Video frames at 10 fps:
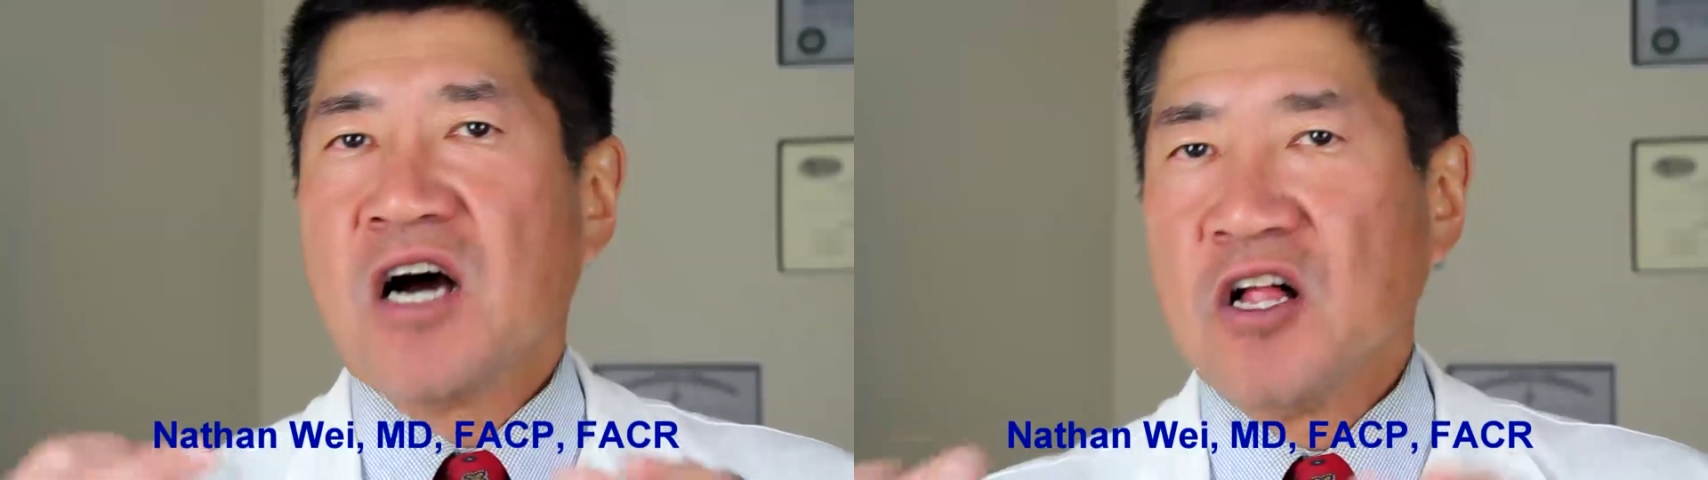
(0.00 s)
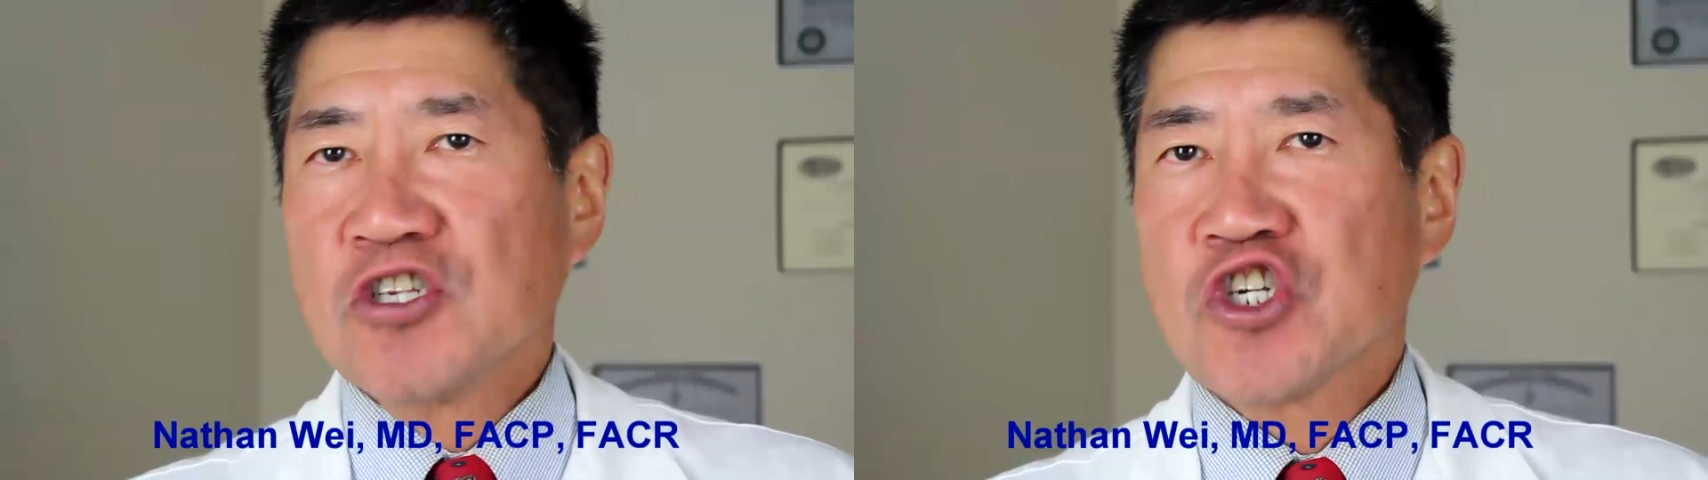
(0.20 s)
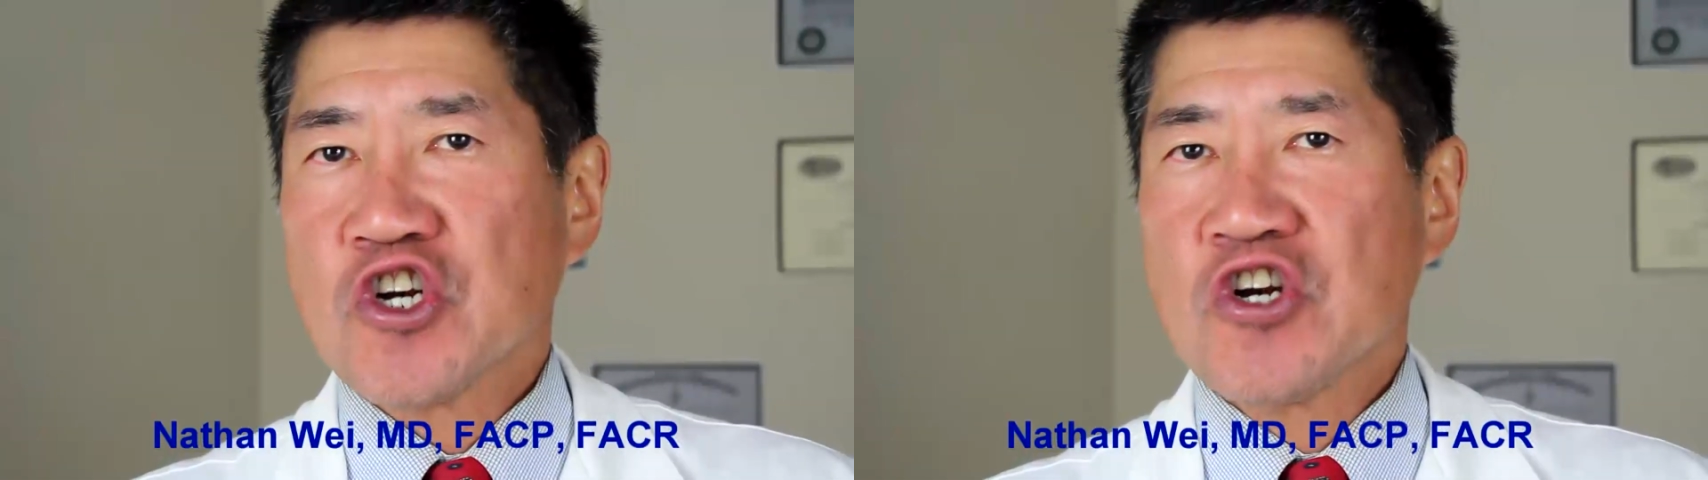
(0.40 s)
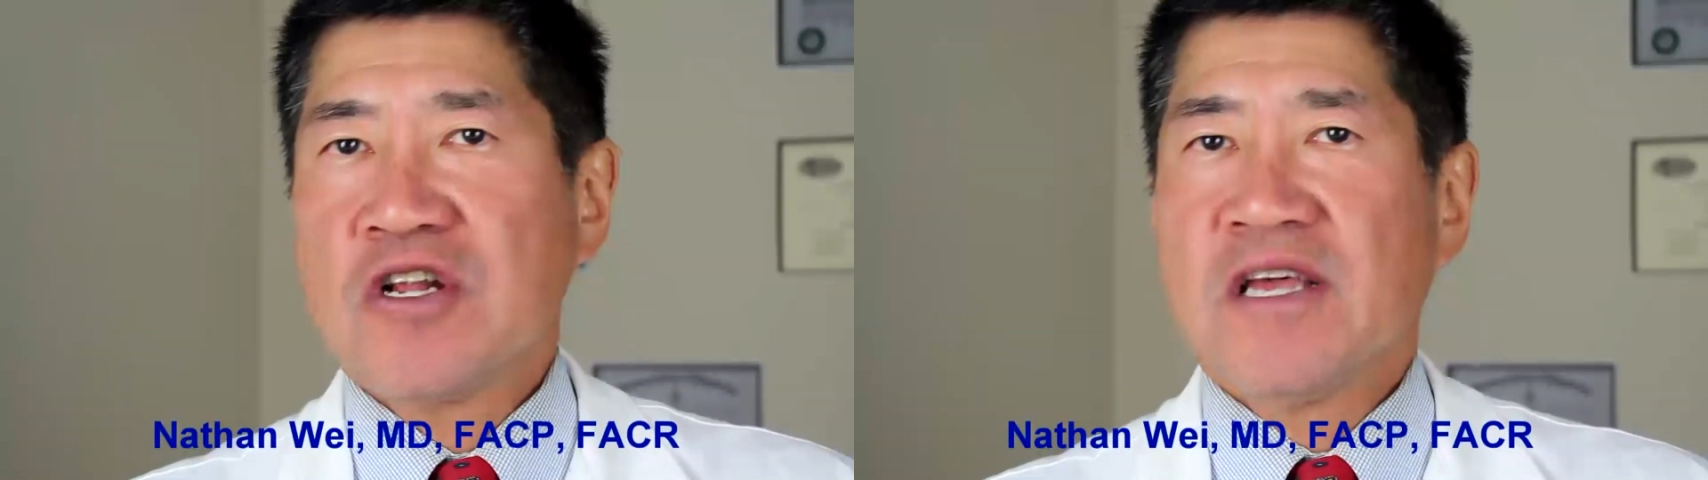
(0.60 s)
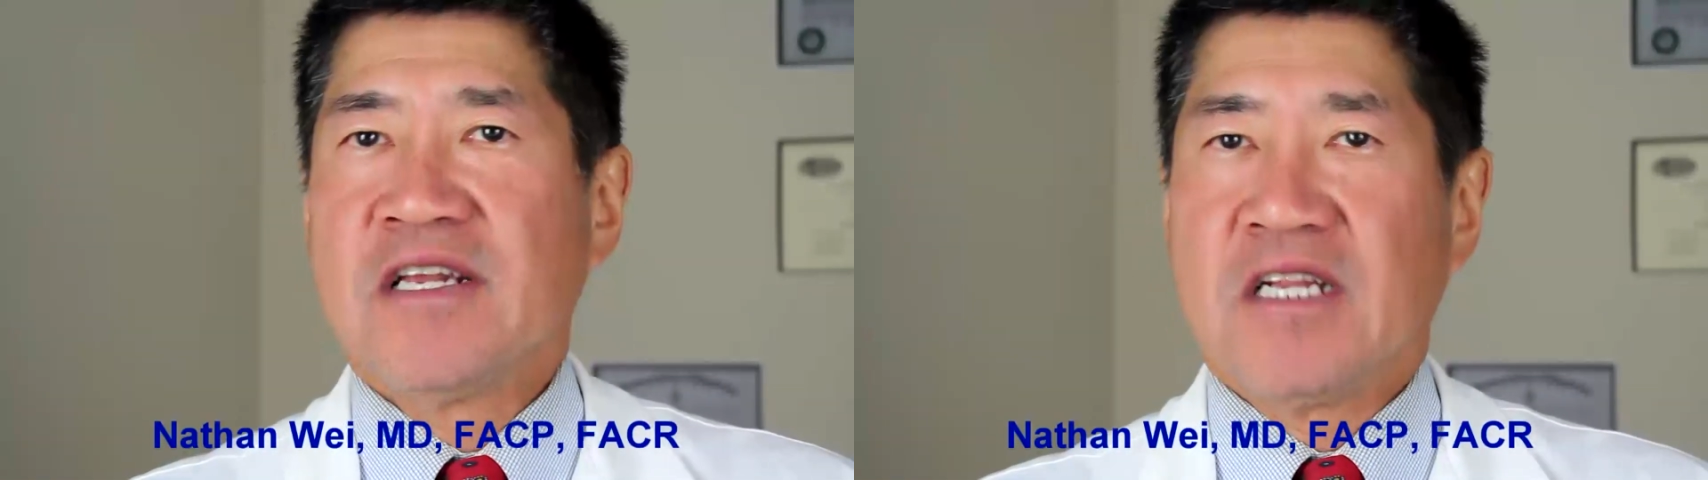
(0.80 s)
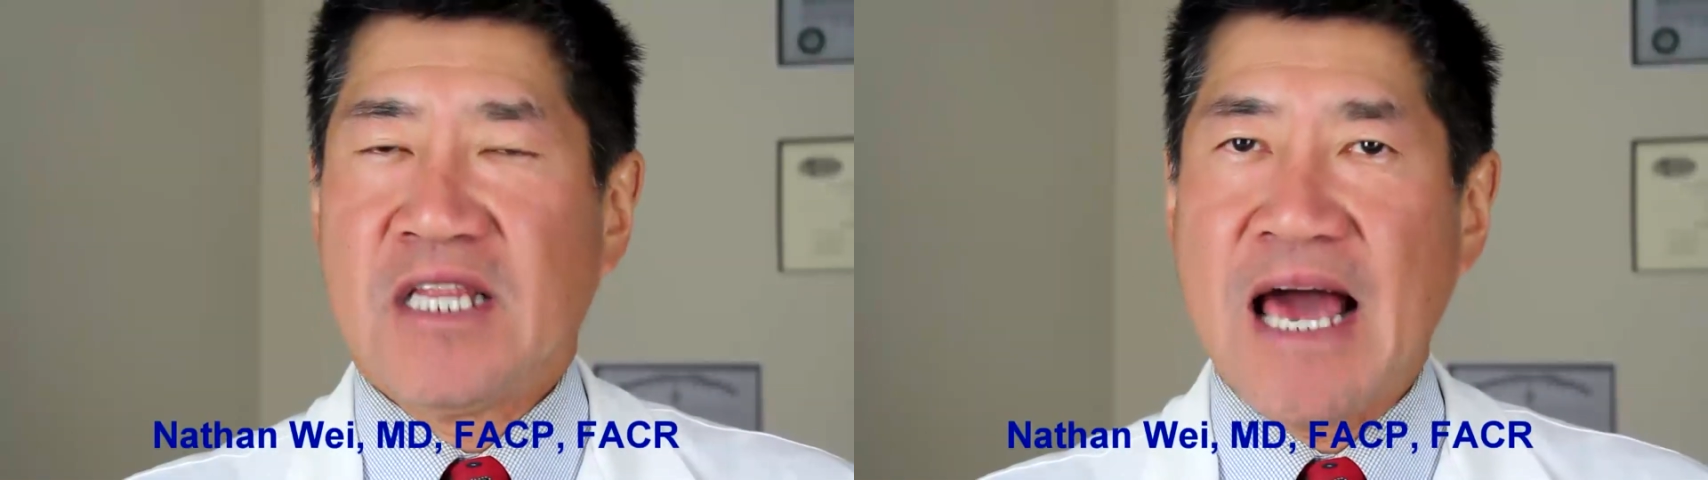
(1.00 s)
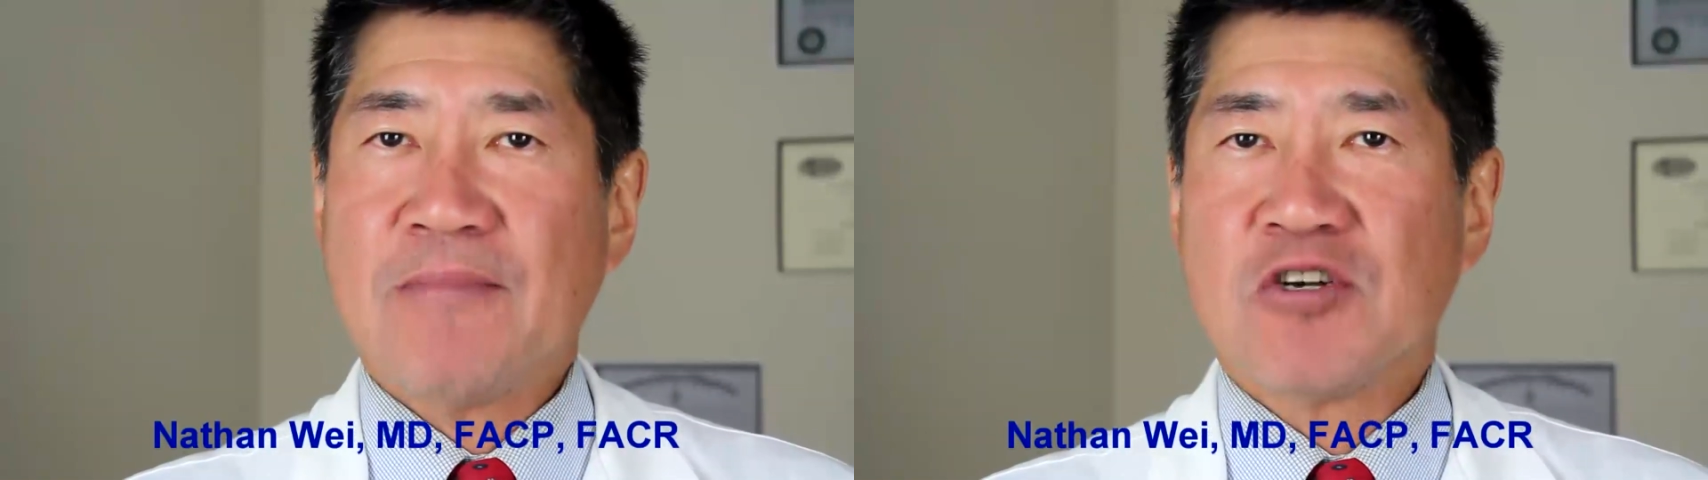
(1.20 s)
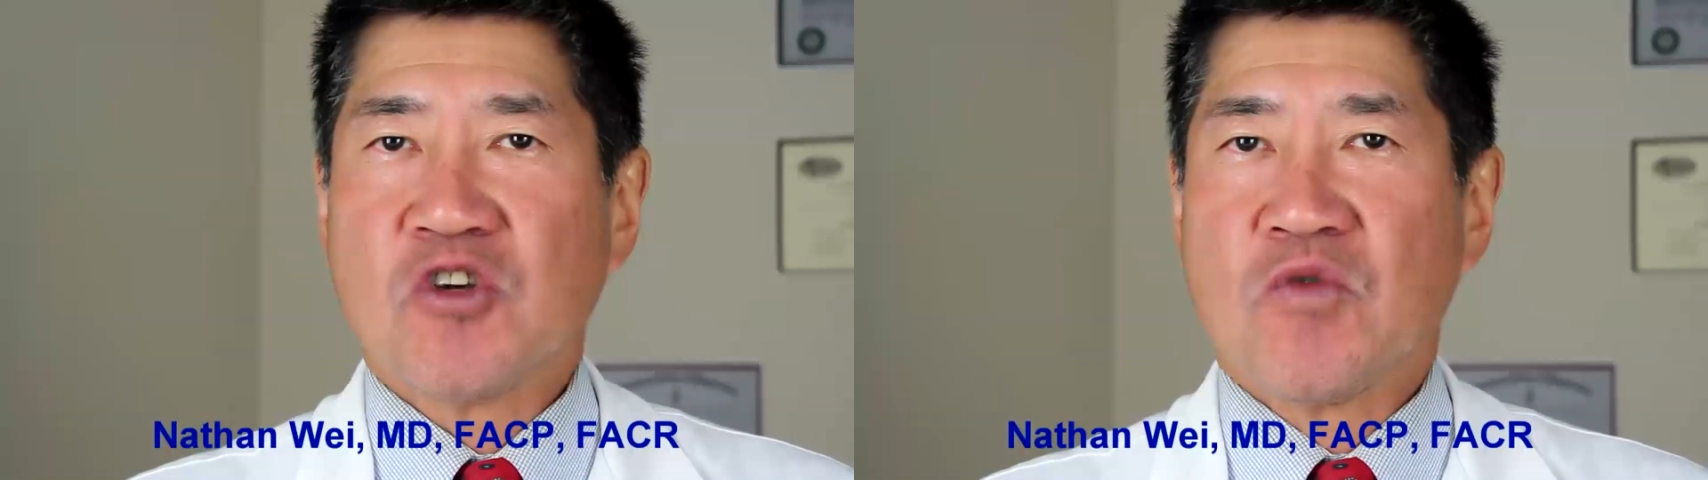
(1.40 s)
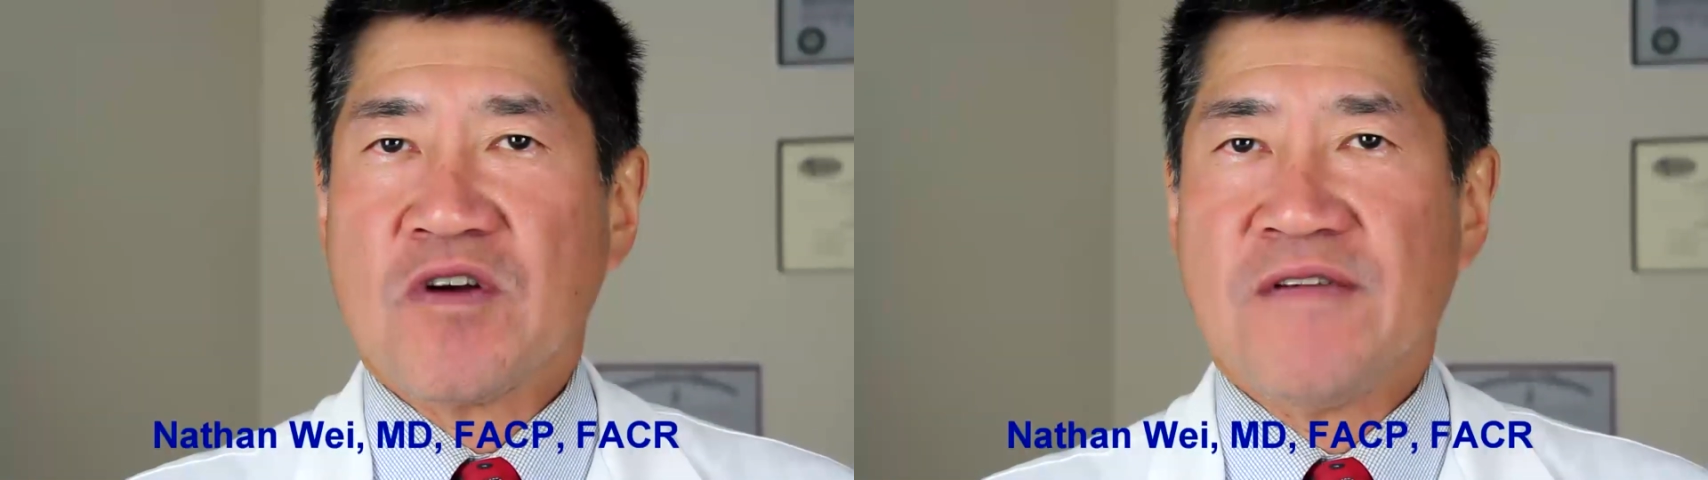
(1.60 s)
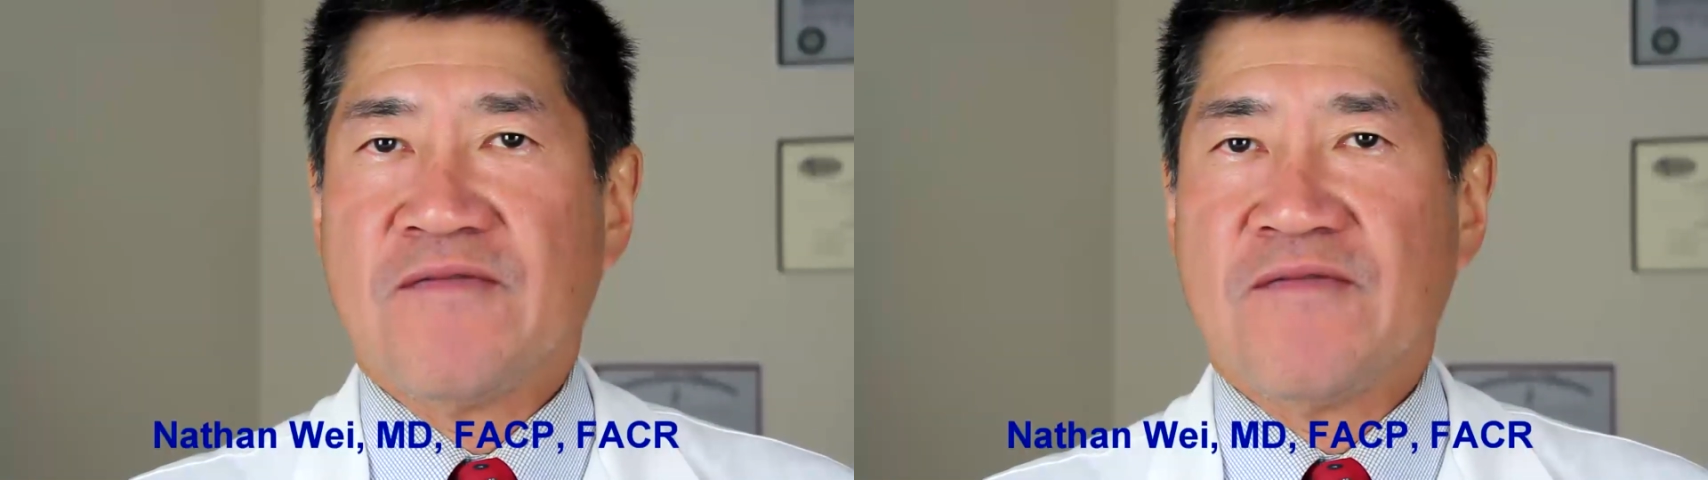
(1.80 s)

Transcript: cultured in a laboratory